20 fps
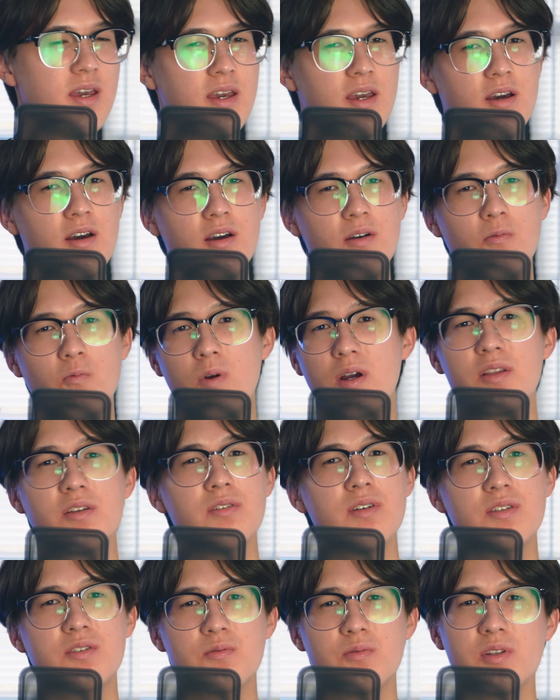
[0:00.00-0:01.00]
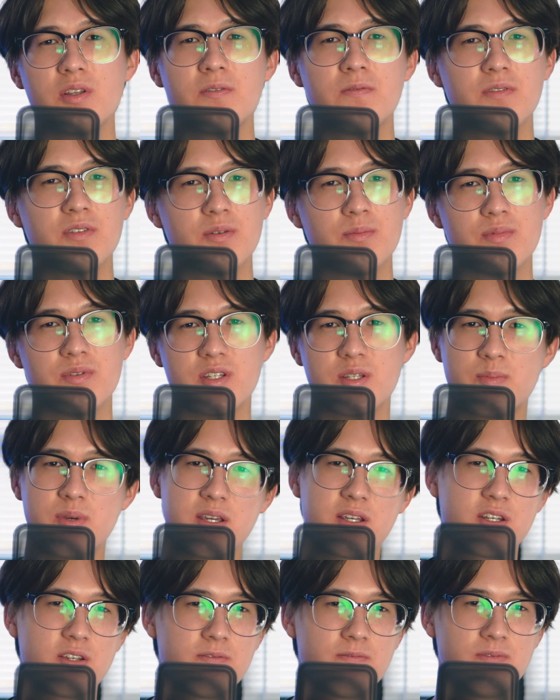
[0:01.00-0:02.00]
Whether it's really from the
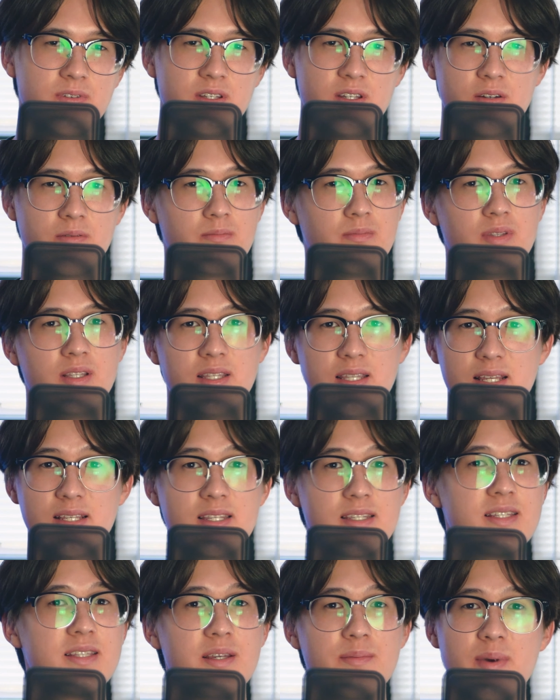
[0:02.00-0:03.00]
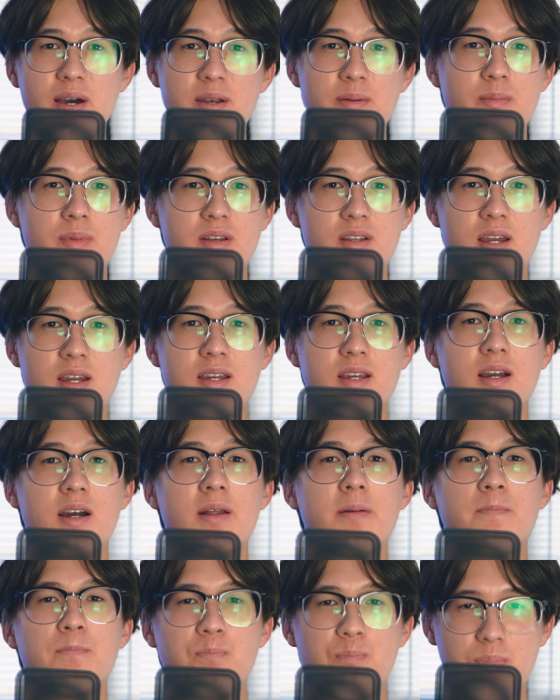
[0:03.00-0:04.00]
perspective, this is the amount of money I
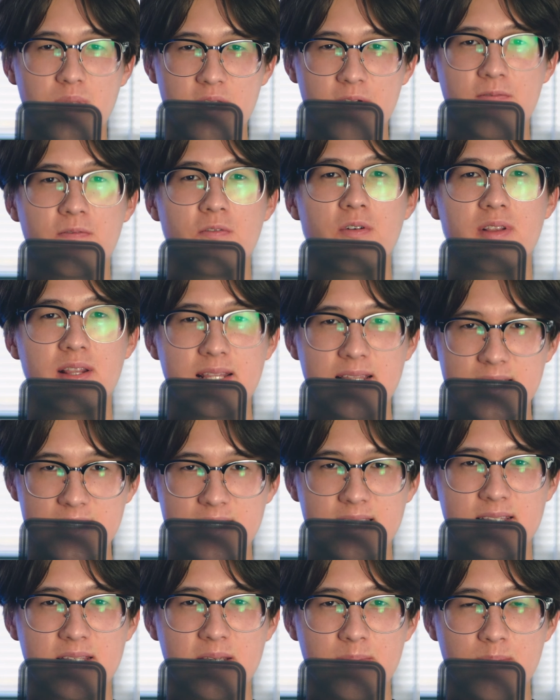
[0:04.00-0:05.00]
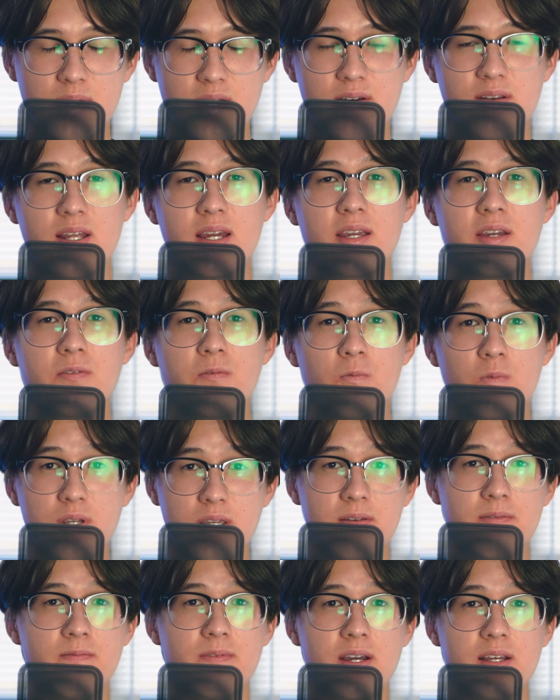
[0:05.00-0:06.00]
got, therefore this is the amount I can
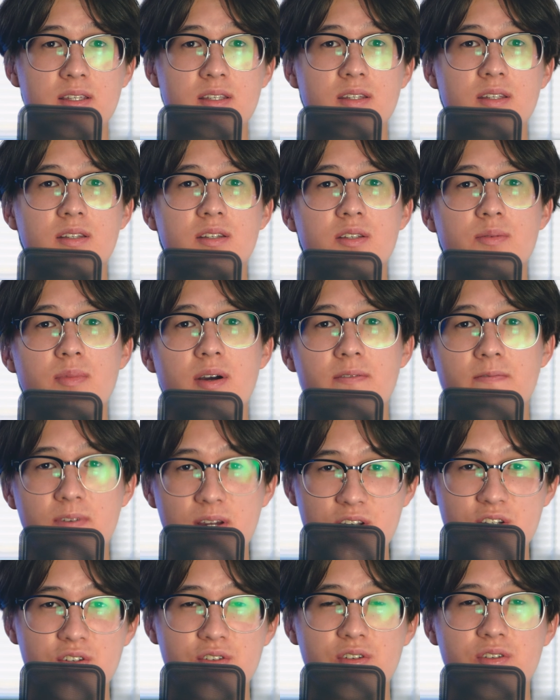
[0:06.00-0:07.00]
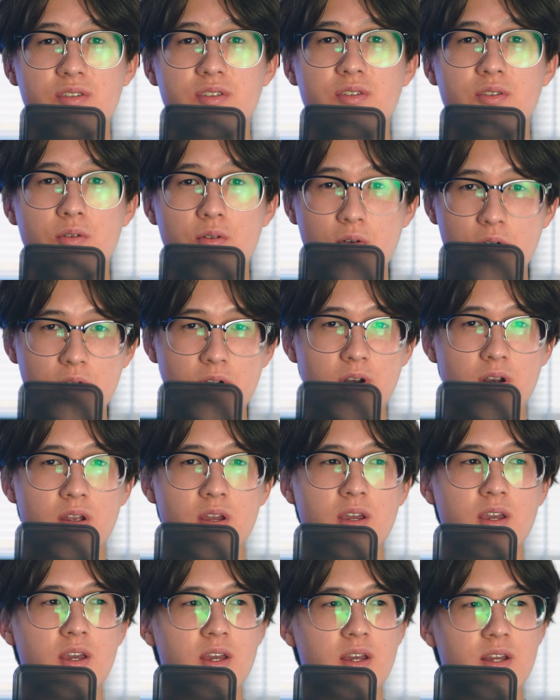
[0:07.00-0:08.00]
reinvest into my ventures, or
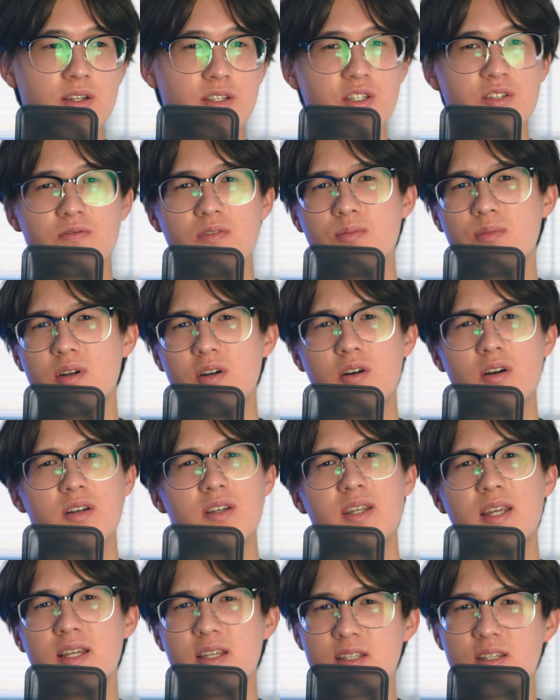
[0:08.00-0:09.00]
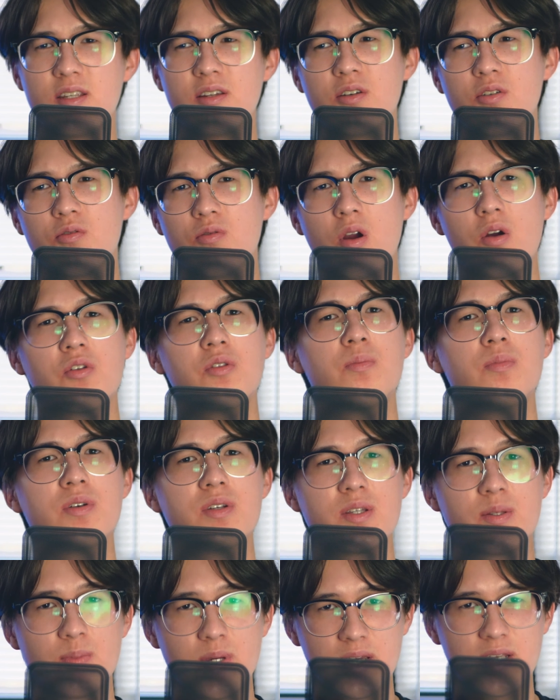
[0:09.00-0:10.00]
just from an artistic growth
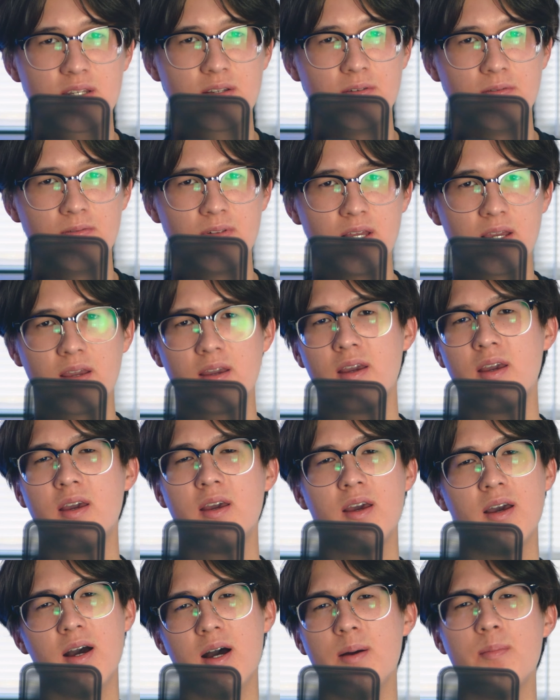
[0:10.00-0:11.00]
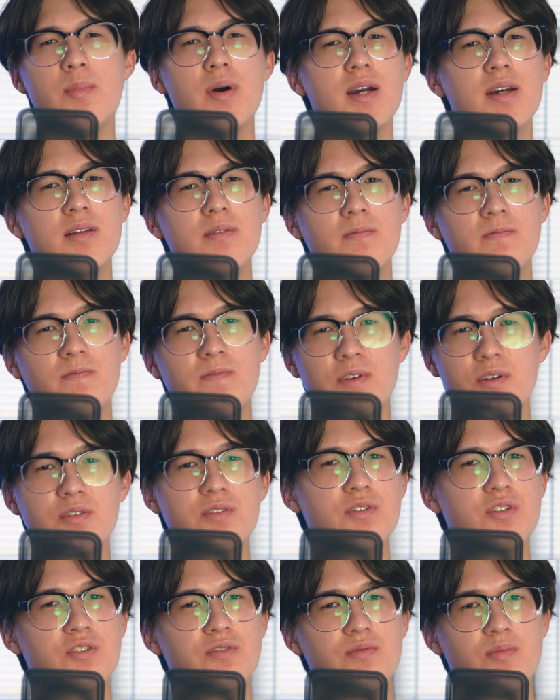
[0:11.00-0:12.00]
perspective, like I'm buying
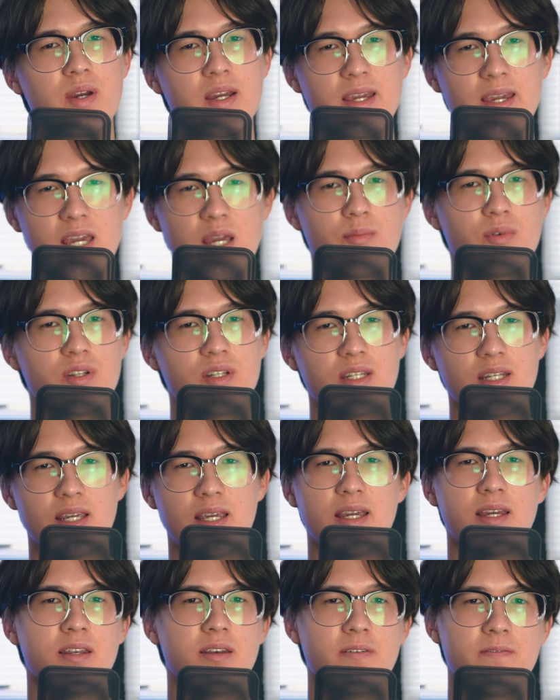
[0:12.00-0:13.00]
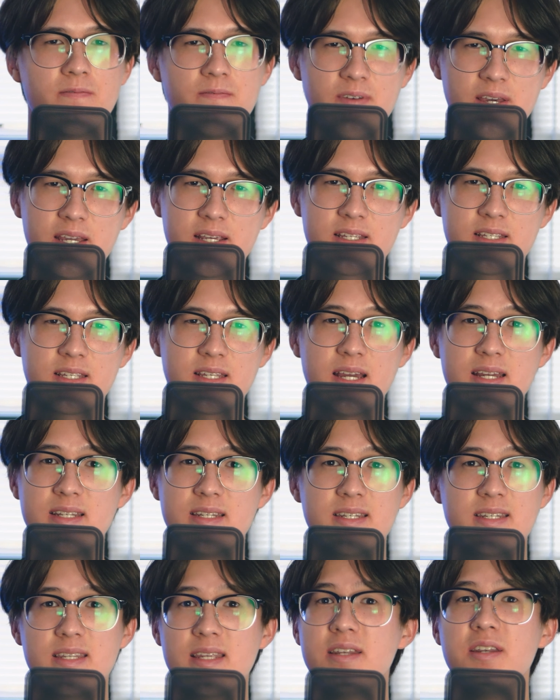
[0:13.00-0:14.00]
filters for my camera to get an effect I
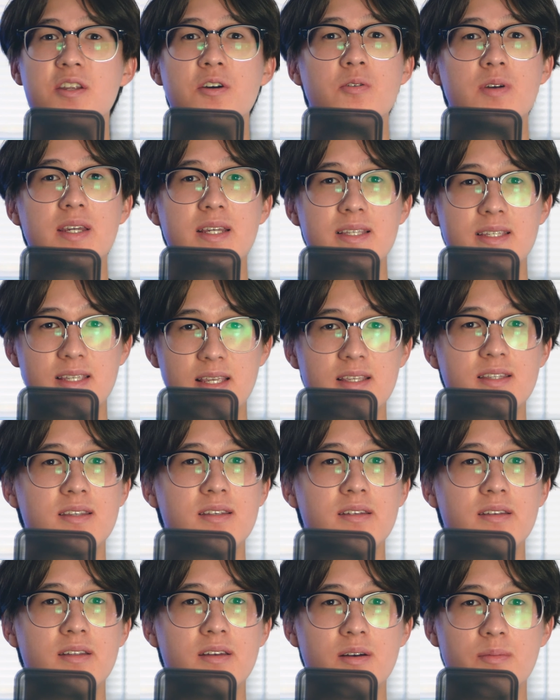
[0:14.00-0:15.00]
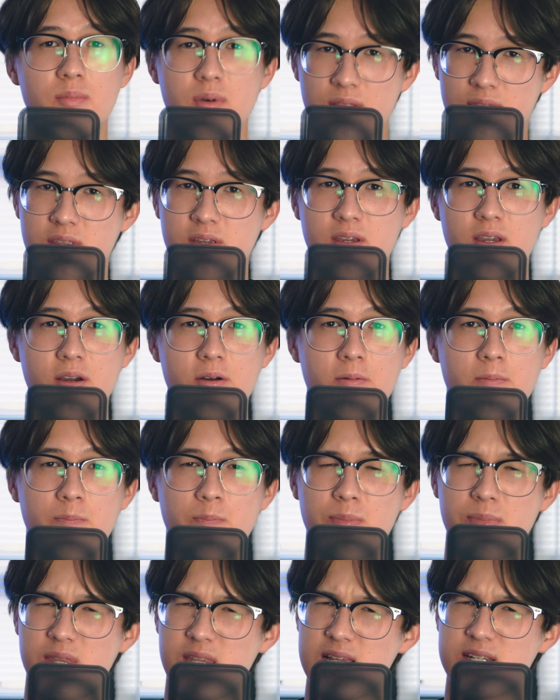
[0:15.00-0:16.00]
didn't know existed a month ago,
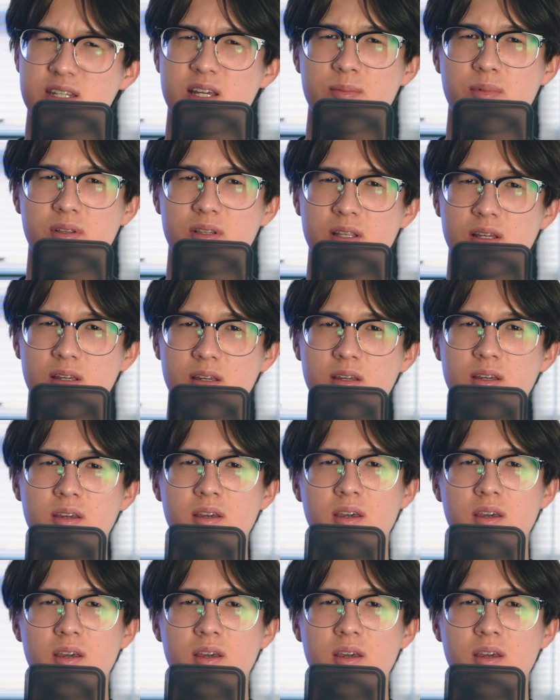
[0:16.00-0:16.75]
that type of thing.